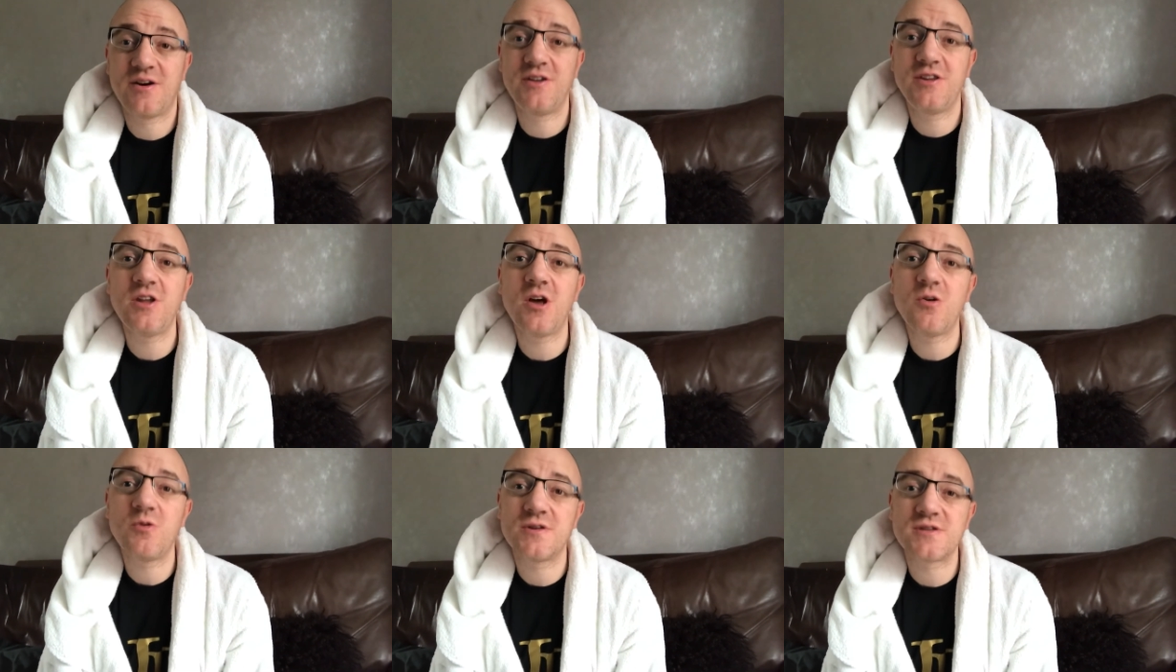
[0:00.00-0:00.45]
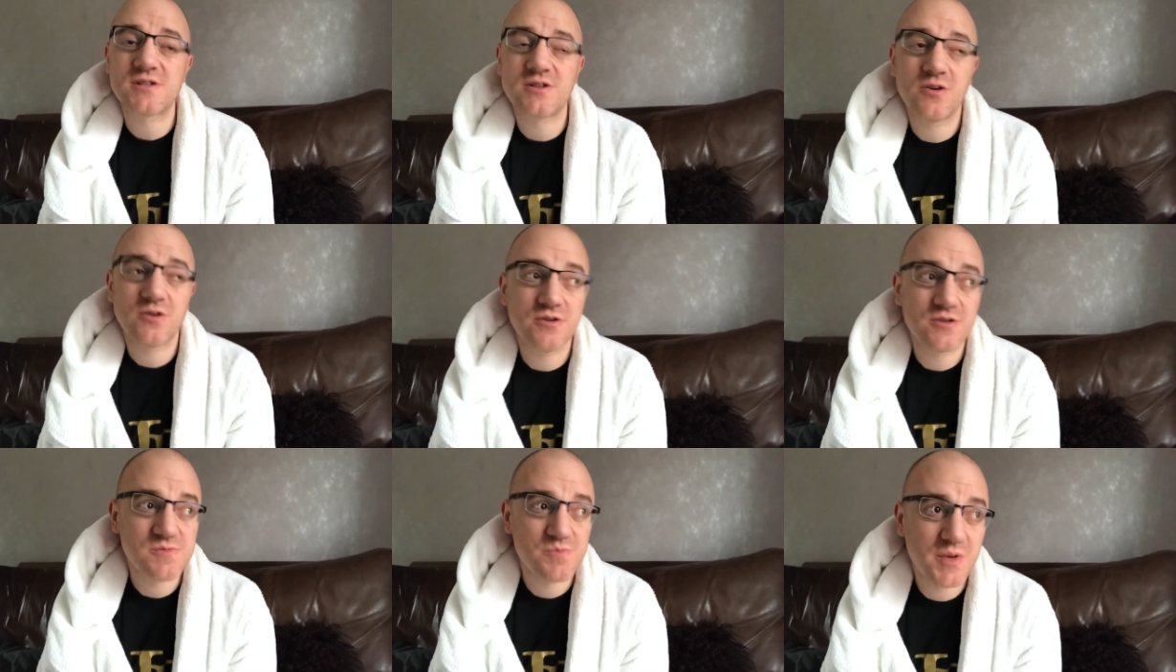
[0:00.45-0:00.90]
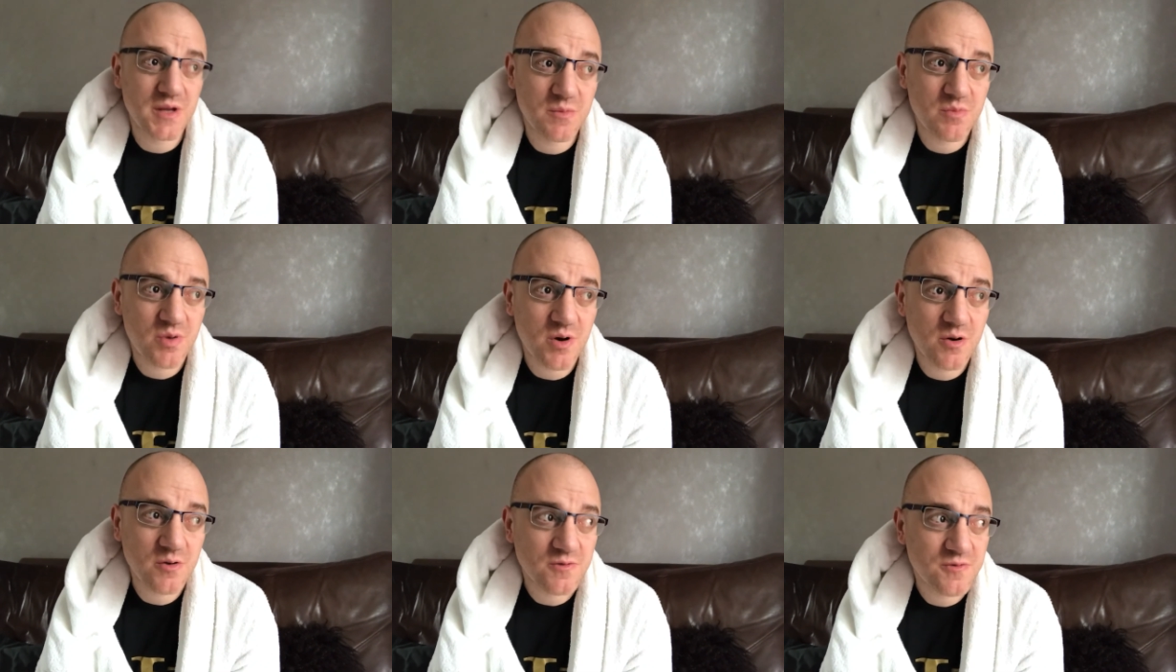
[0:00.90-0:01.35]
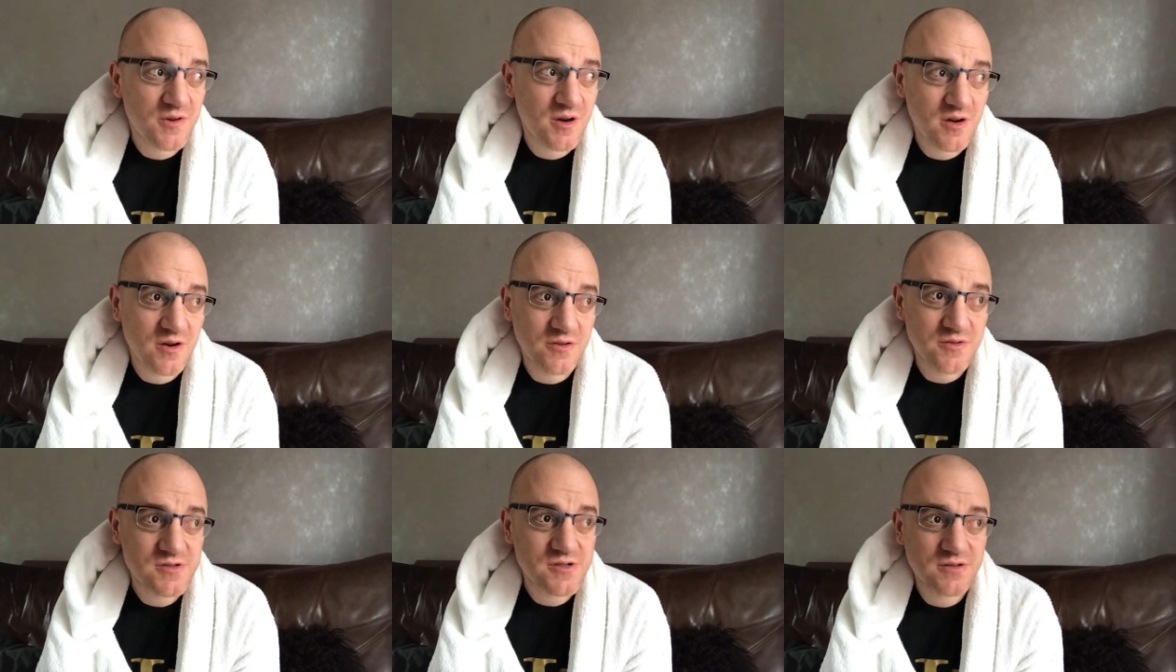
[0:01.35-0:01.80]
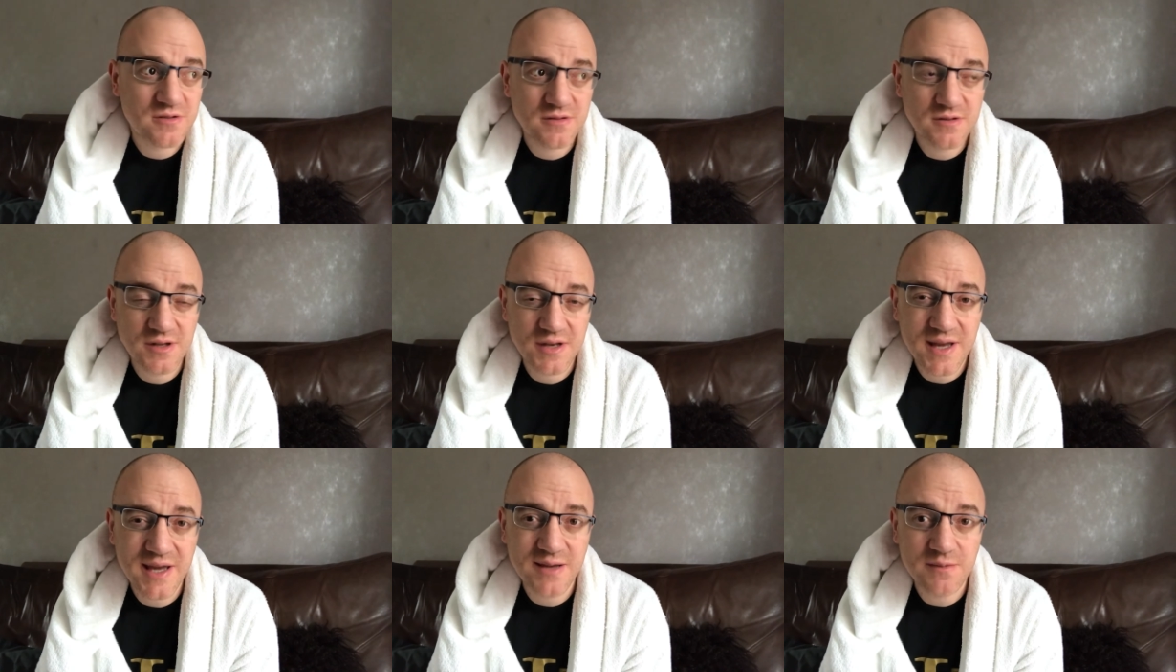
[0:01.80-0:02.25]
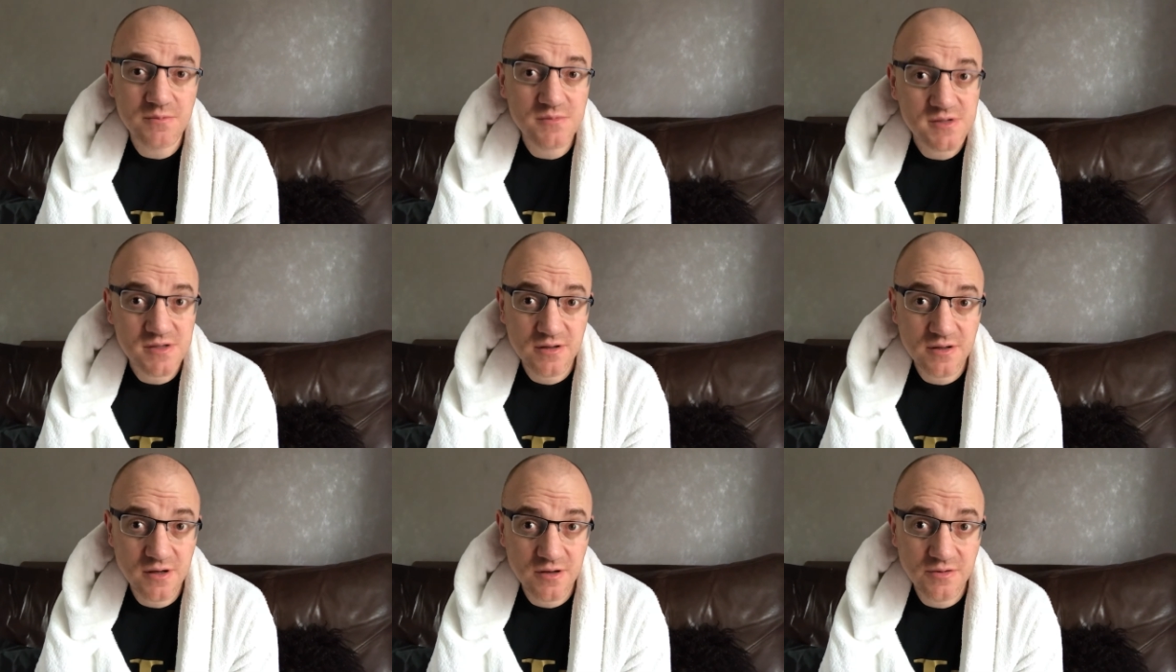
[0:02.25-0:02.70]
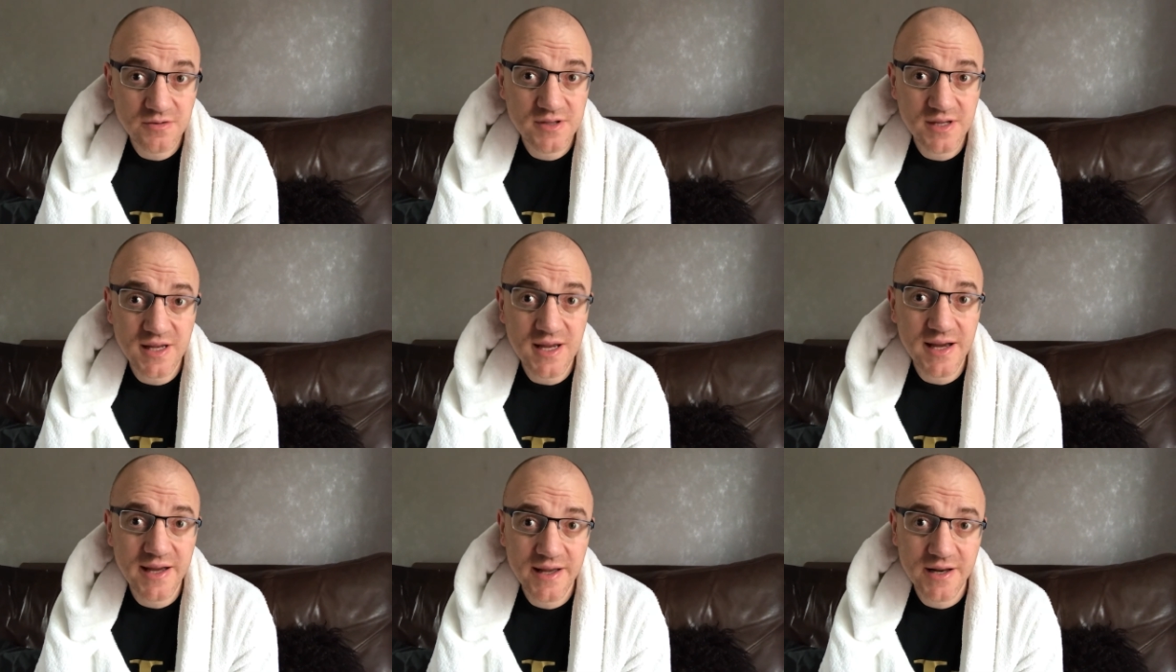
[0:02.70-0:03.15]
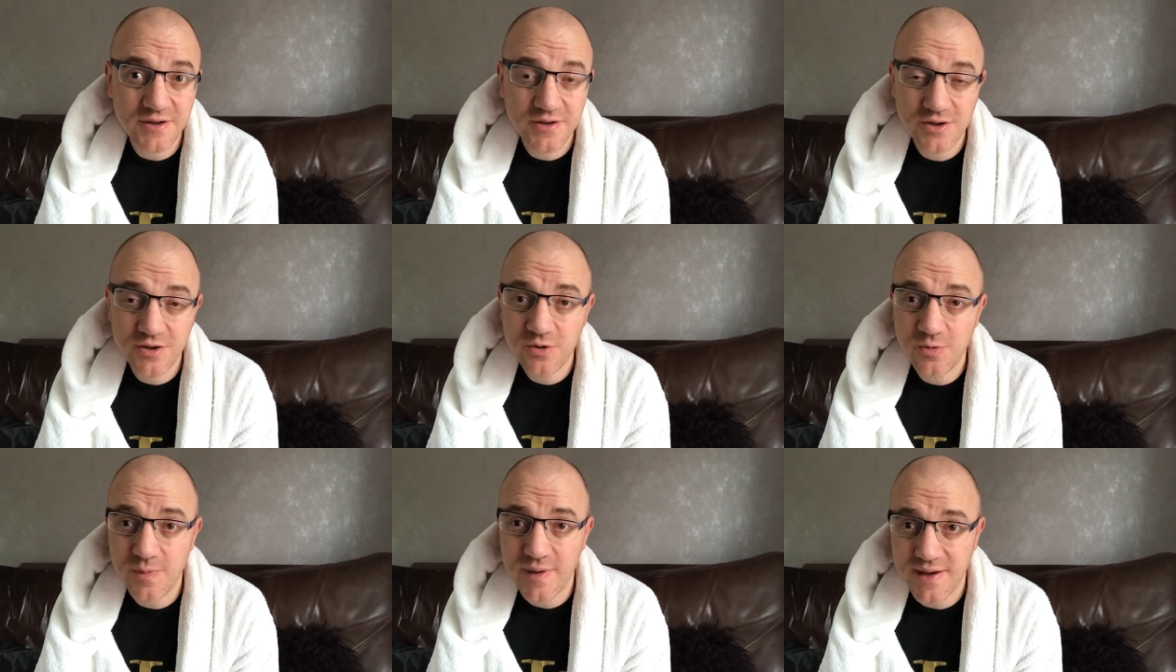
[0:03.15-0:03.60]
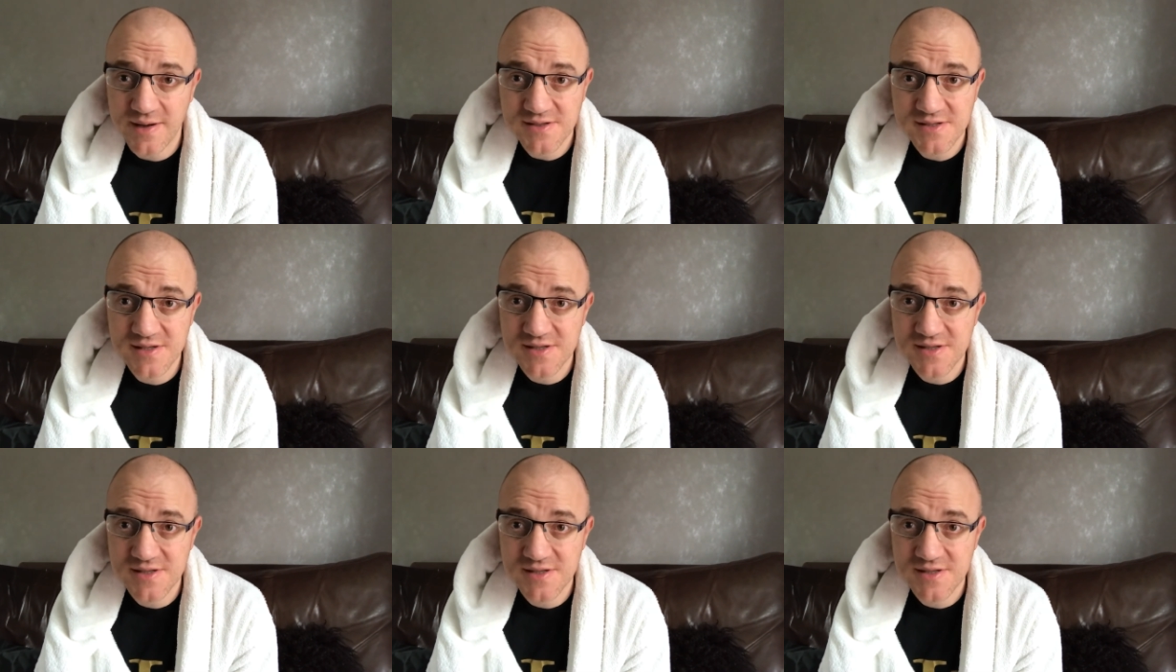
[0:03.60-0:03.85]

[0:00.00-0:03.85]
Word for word: I know it's not as big profile as the names, you know, DeGale and Eubank.